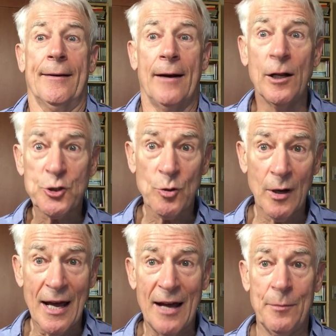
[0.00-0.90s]

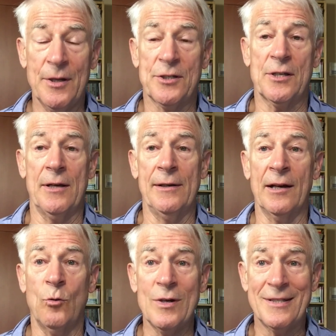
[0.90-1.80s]
cultural habits,
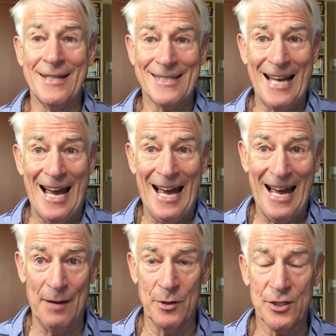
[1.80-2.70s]
linguistics
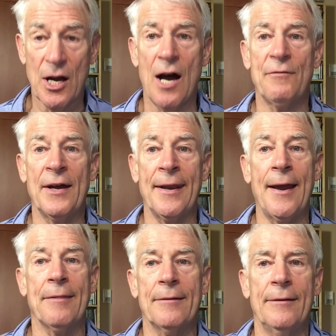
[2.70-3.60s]
habits of
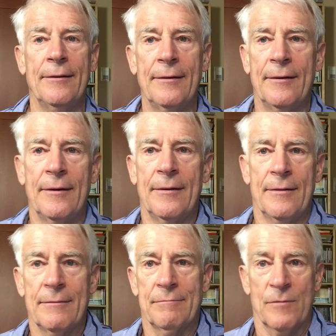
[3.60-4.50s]
another
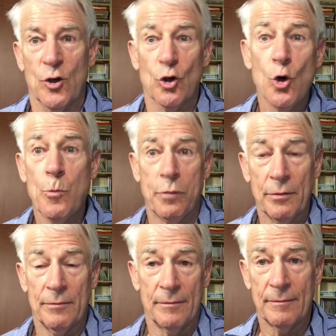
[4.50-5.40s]
group
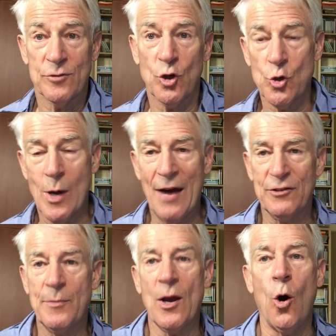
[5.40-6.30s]
so you
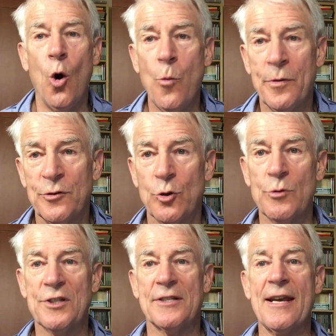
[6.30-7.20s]
have to be open to
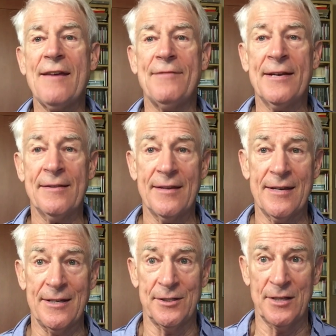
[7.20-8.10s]
receiving
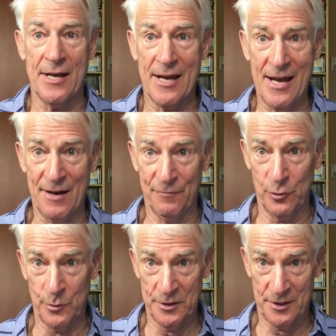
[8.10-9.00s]
these
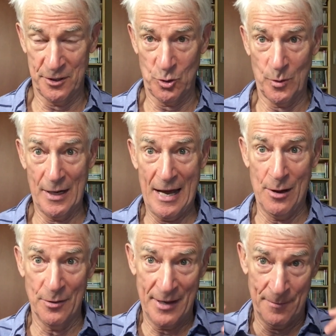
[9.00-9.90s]
influences to
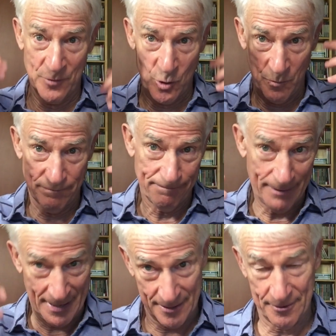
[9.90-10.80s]
allow them to
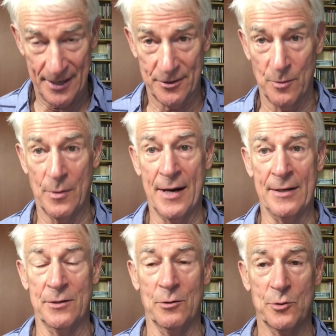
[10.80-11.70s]
penetrate your
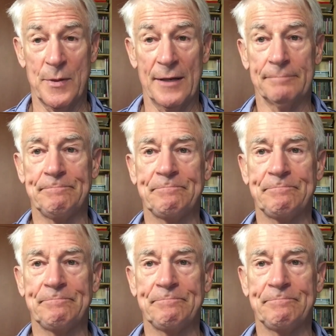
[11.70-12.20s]
brain, so to speak.